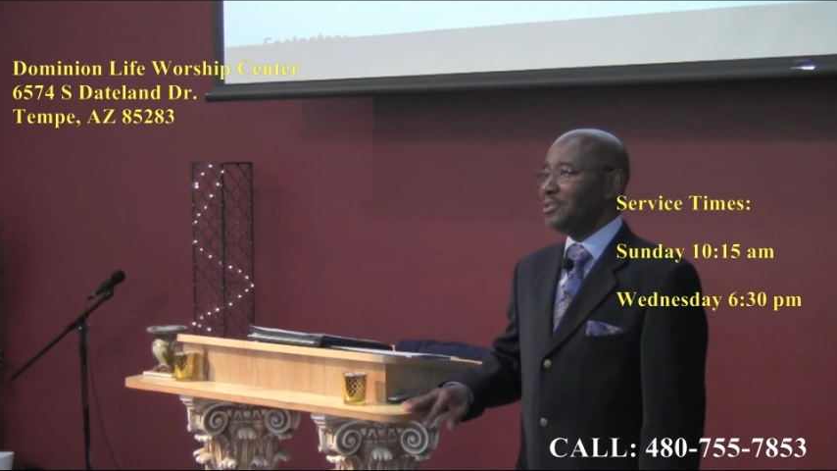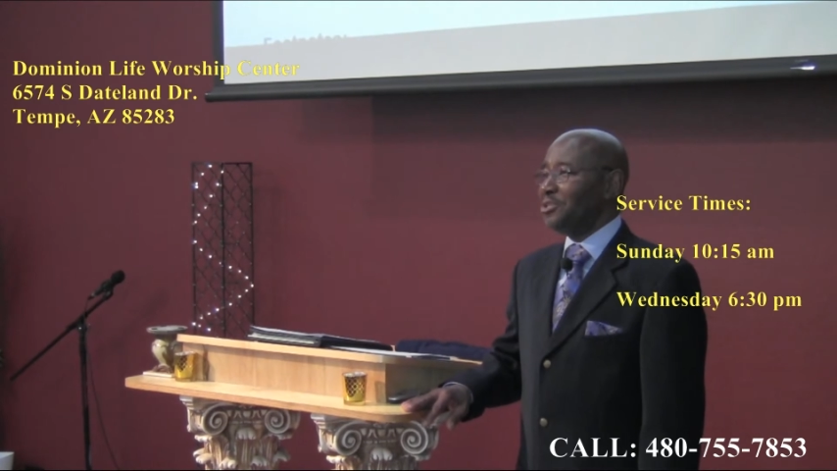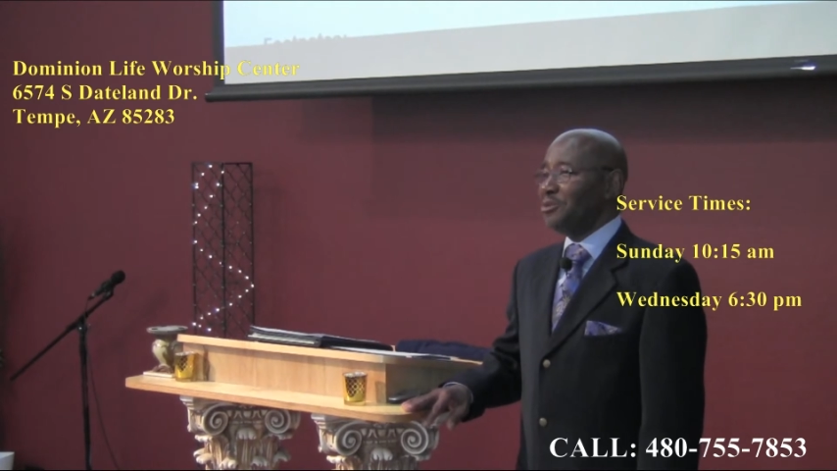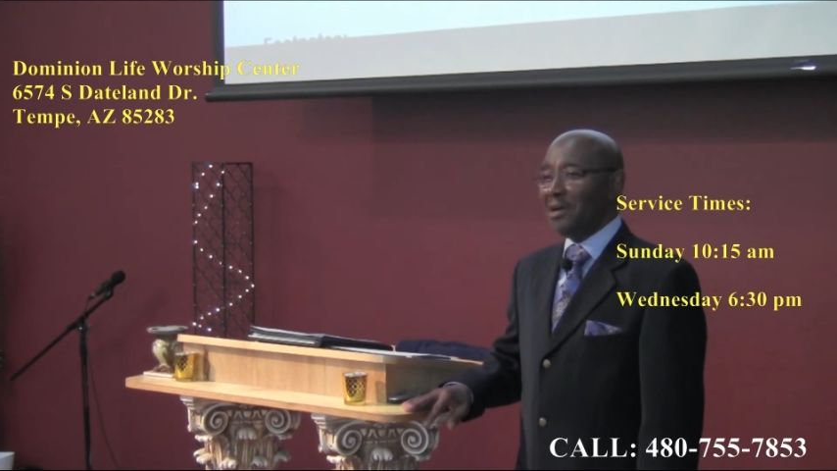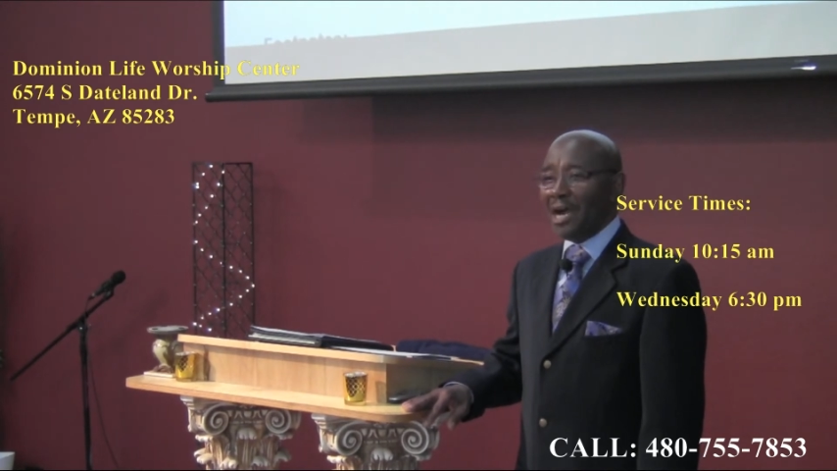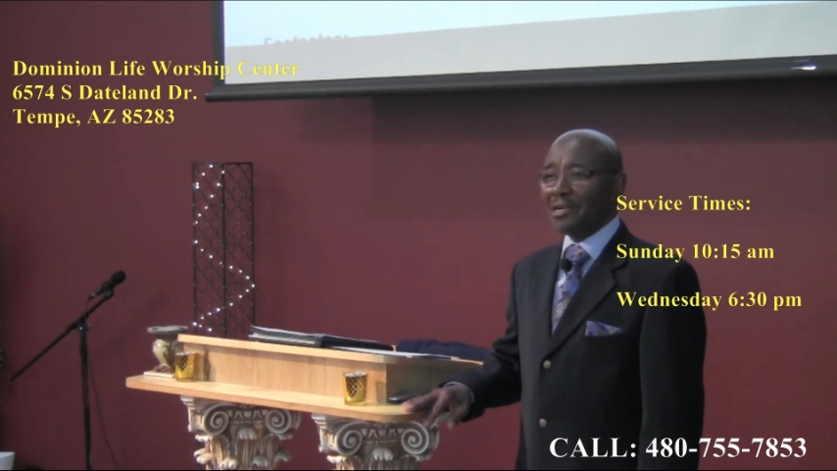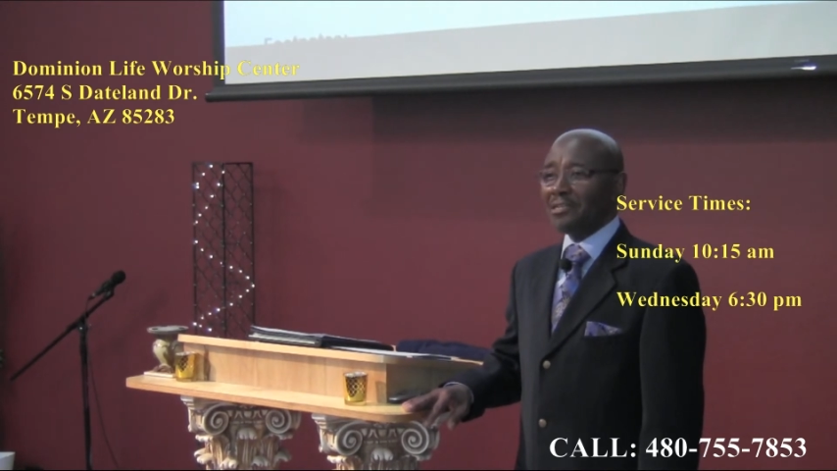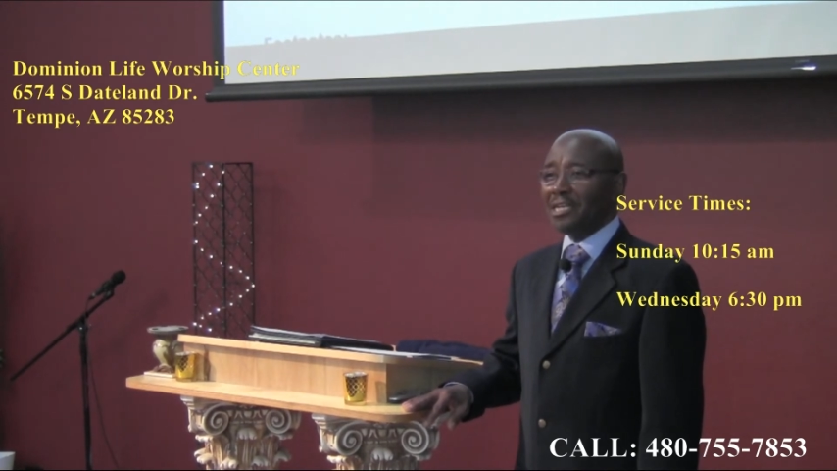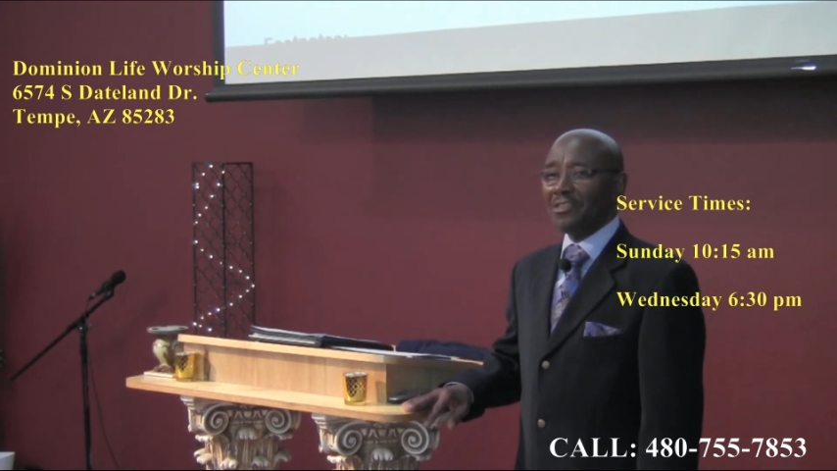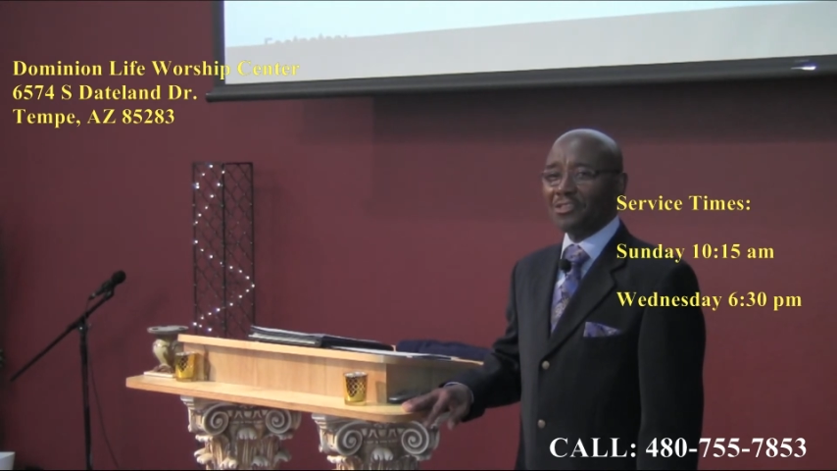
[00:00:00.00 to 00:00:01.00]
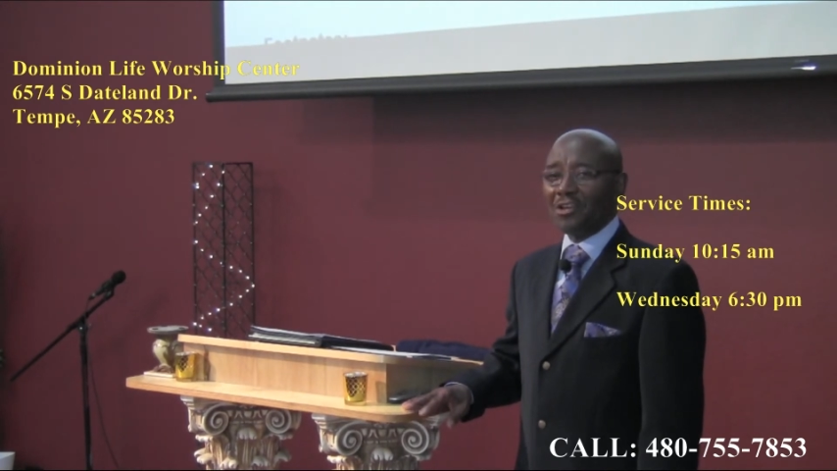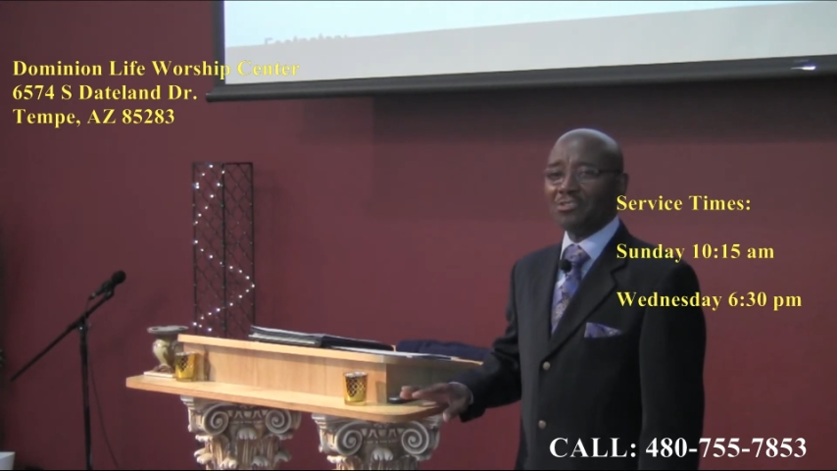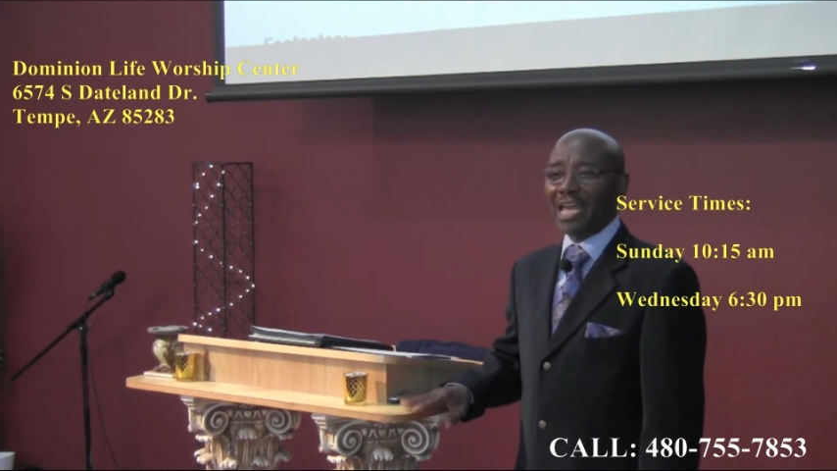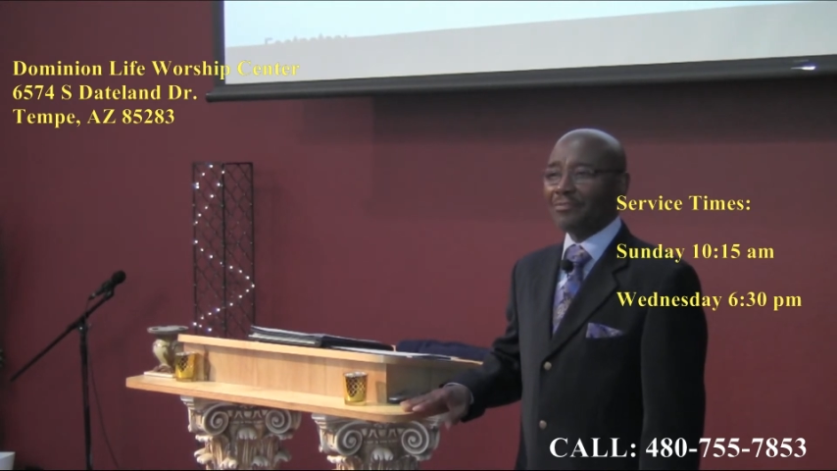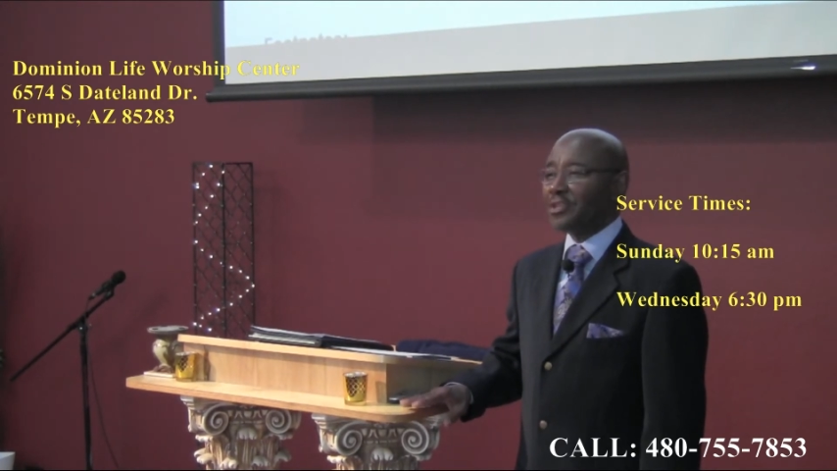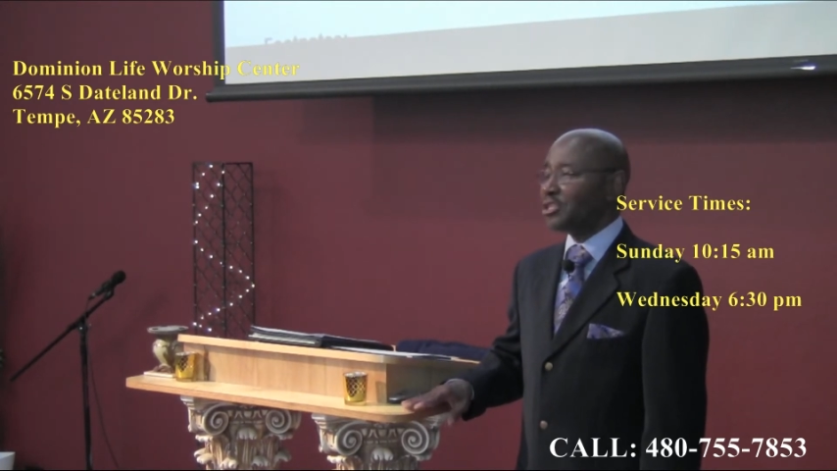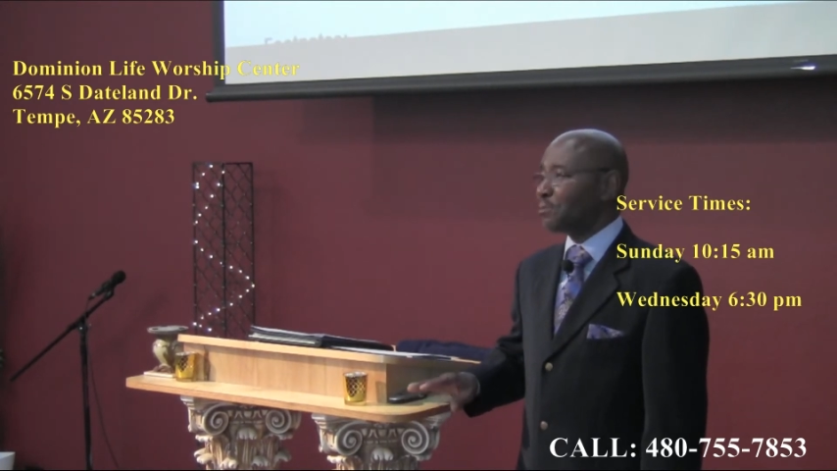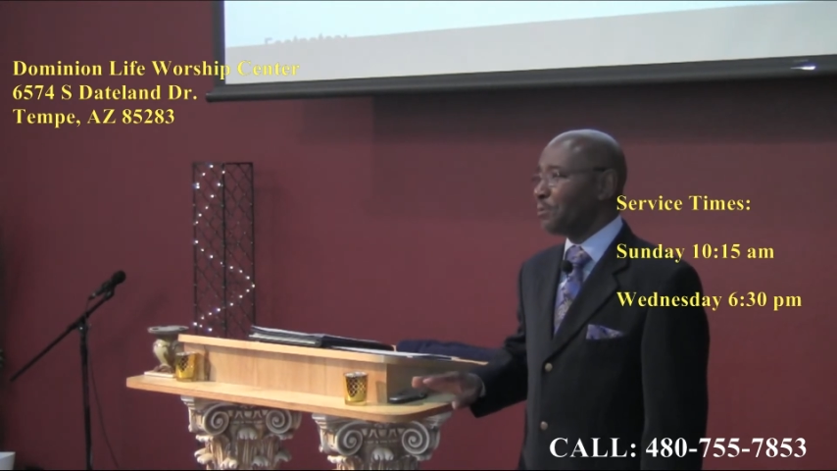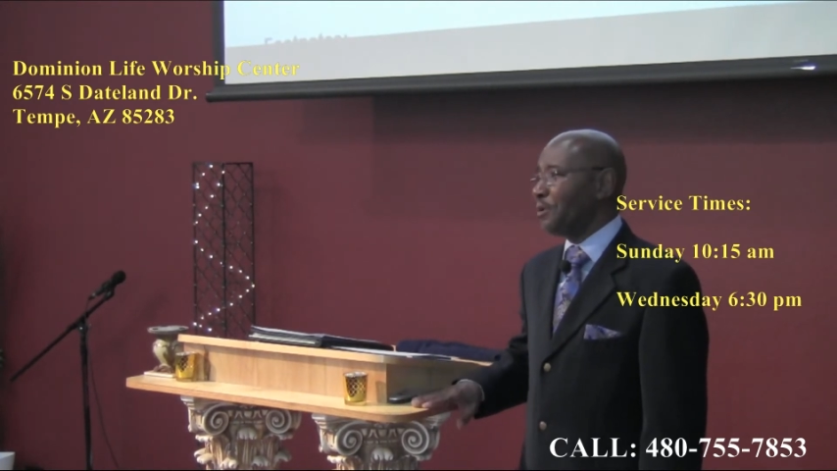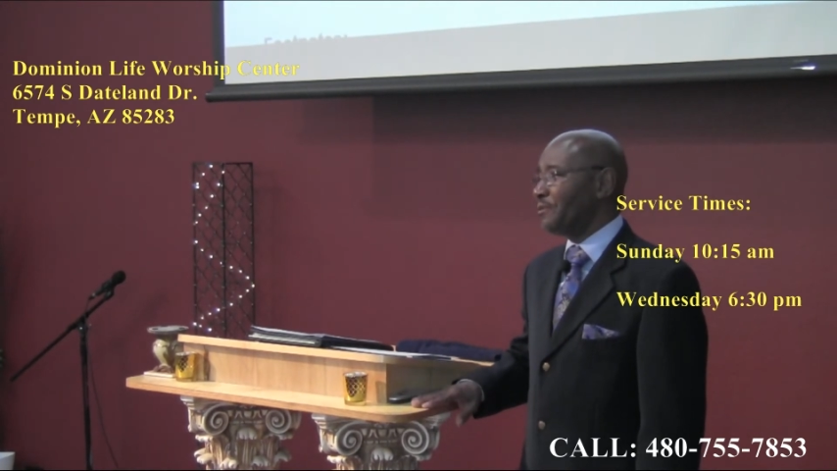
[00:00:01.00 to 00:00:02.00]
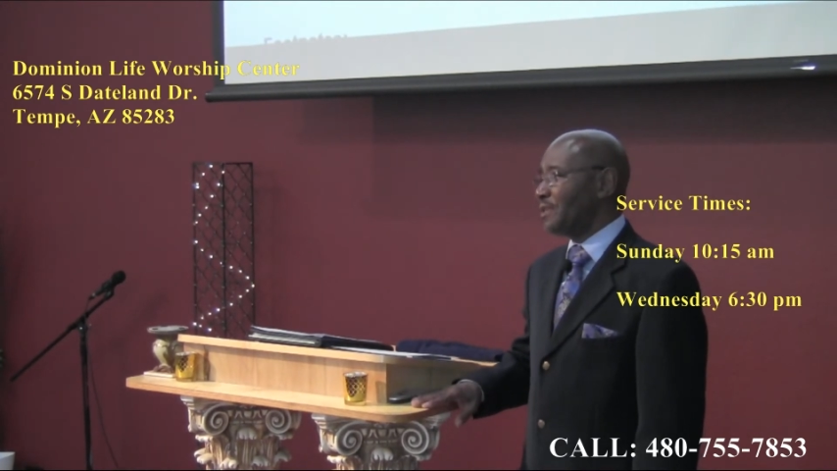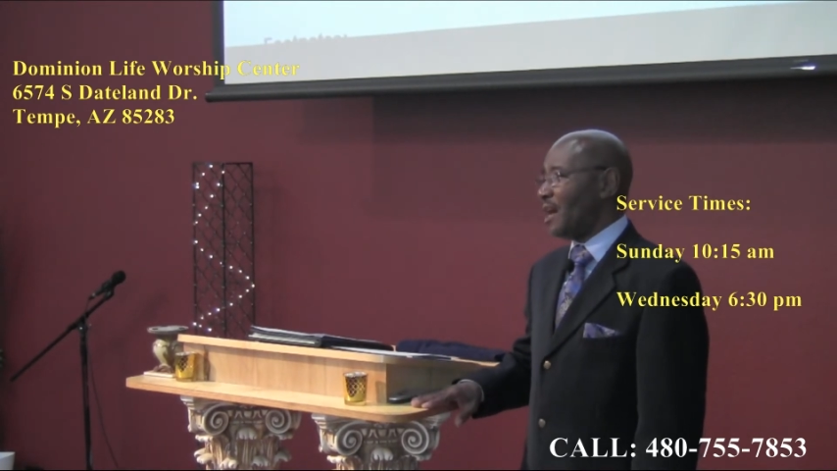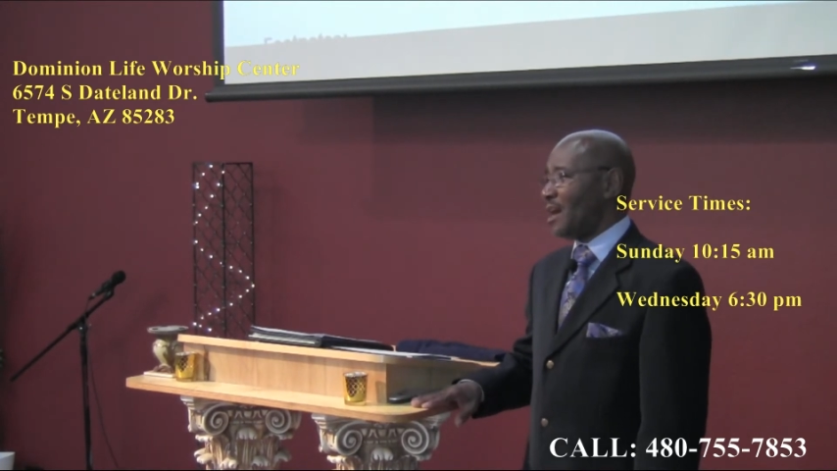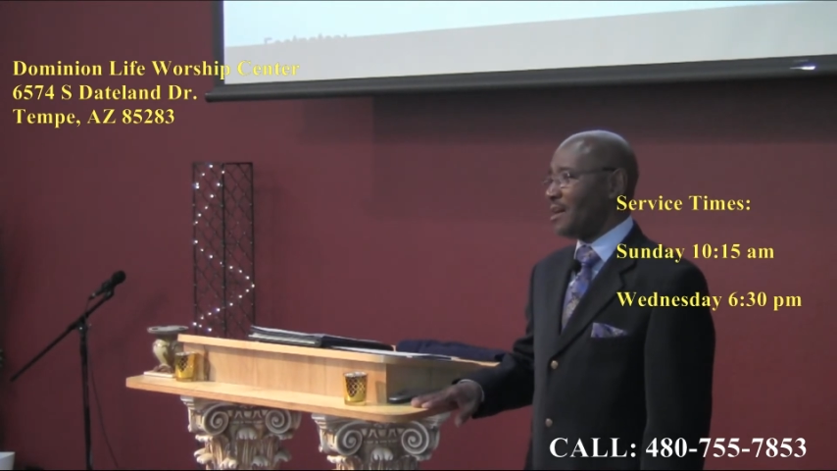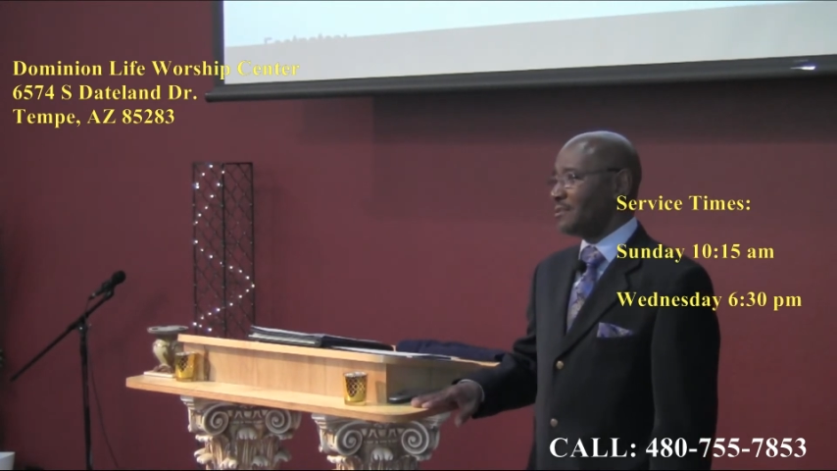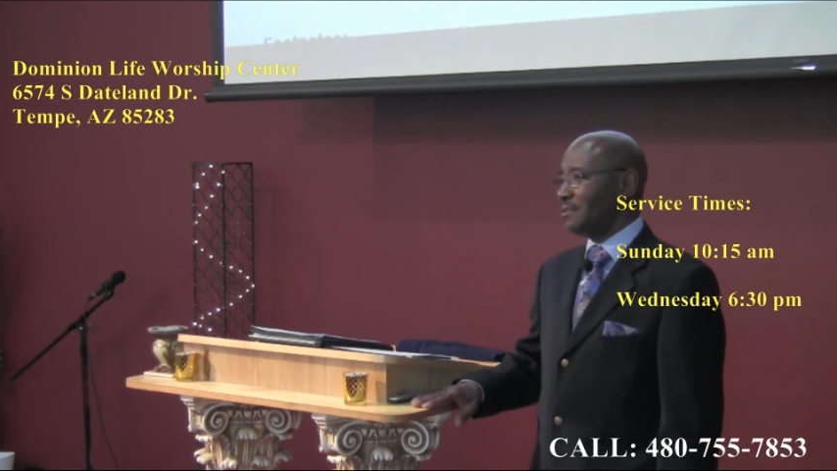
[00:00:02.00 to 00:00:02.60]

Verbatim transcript: You hunger and thirst after the Spirit of God.